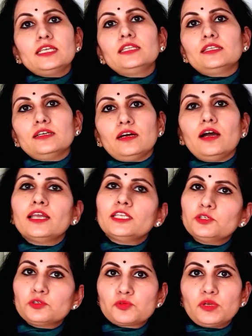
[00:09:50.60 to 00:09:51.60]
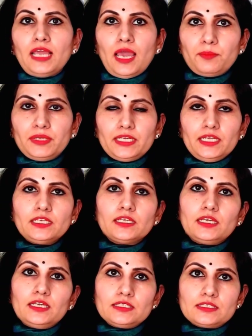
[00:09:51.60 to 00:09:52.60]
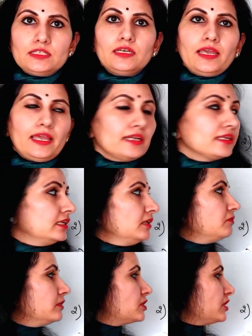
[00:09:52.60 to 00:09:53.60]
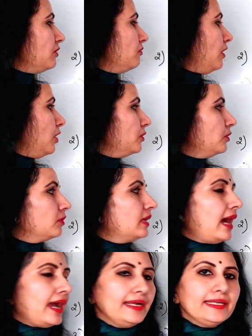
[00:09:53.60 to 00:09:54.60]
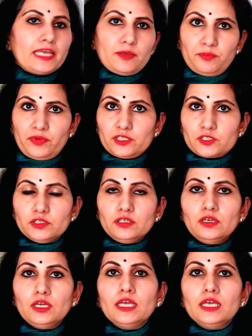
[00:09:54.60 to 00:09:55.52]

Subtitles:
In the unusual habitat is the algae which are found on high temperature,